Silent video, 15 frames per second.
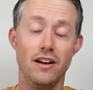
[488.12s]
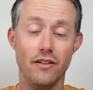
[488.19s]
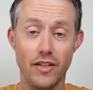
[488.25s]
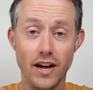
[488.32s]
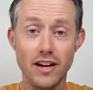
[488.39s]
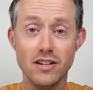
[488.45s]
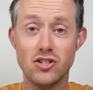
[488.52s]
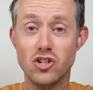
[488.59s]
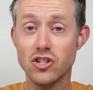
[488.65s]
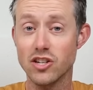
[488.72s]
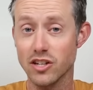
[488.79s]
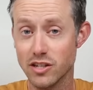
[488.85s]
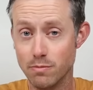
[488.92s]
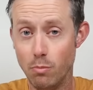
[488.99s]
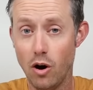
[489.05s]
Now, that is just
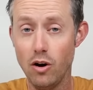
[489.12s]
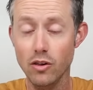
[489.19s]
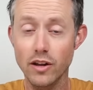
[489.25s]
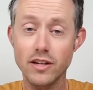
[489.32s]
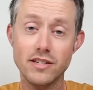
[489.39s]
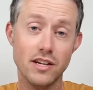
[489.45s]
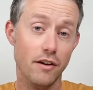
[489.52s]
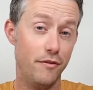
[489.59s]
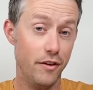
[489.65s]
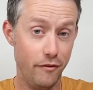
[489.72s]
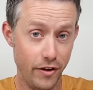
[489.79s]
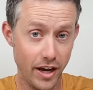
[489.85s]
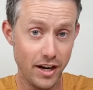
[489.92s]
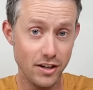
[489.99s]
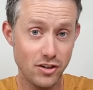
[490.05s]
a small list of
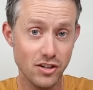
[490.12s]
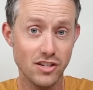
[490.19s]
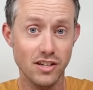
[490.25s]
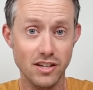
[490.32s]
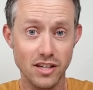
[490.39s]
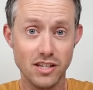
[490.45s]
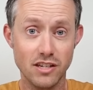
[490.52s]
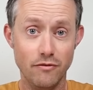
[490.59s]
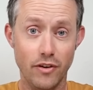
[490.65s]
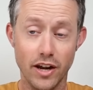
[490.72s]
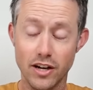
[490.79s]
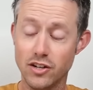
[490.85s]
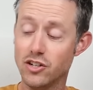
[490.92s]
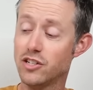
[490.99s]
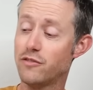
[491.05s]
advantages and
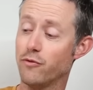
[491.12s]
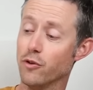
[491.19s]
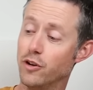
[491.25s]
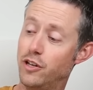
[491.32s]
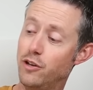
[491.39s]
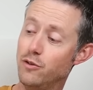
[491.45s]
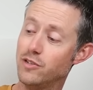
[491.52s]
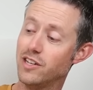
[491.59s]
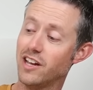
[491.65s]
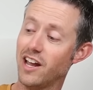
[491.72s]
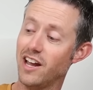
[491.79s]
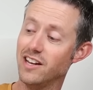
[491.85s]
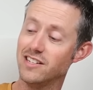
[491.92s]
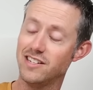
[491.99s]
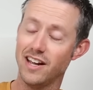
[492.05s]
disadvantages for using
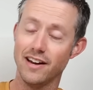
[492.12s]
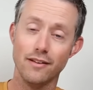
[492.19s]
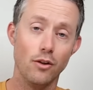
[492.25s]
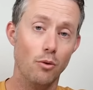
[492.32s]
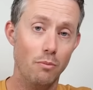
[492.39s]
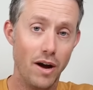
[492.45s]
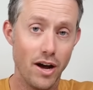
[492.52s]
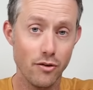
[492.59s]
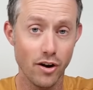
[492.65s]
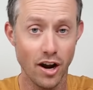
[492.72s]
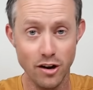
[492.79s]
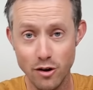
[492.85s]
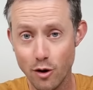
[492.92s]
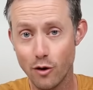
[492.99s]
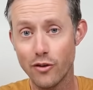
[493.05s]
a standalone battery.
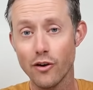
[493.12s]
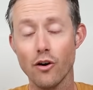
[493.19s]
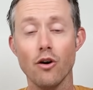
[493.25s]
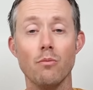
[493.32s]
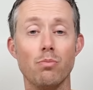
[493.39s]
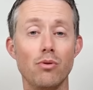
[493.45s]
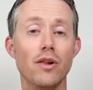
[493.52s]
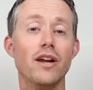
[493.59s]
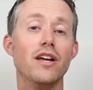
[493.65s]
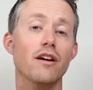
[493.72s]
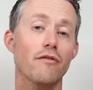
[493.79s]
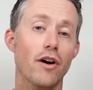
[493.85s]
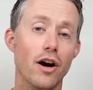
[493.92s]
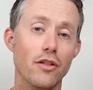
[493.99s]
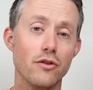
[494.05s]
I know there are plenty
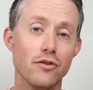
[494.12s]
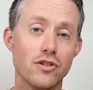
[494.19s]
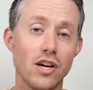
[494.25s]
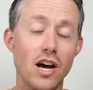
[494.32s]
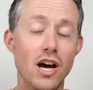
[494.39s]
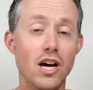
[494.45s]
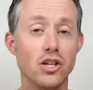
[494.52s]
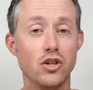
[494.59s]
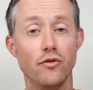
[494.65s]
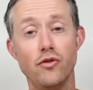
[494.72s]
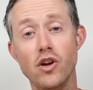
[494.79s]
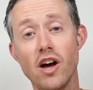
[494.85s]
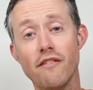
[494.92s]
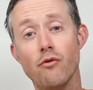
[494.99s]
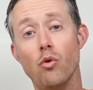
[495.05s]
of others, so
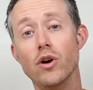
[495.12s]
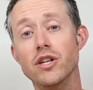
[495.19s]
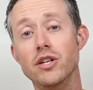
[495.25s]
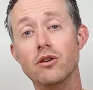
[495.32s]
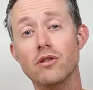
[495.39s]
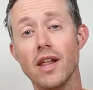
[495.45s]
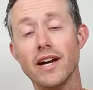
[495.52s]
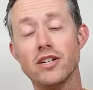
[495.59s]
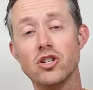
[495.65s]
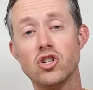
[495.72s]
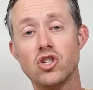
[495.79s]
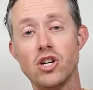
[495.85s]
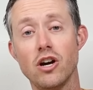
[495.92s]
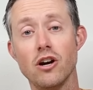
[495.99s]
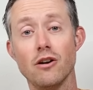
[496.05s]
if you have one you'd like to
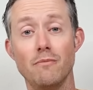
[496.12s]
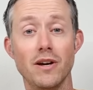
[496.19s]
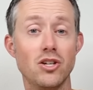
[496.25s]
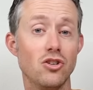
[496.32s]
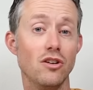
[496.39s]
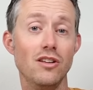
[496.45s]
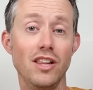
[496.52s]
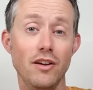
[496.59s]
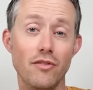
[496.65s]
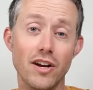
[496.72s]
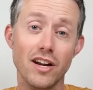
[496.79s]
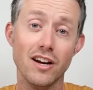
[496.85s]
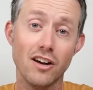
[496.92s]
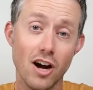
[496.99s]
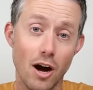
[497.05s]
share, make sure you leave
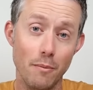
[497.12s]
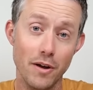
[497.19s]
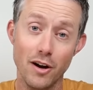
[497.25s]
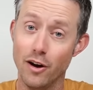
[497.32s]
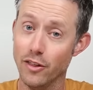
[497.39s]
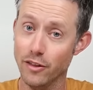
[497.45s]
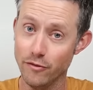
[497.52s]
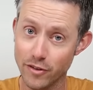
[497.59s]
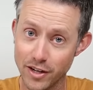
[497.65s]
it in a comment on the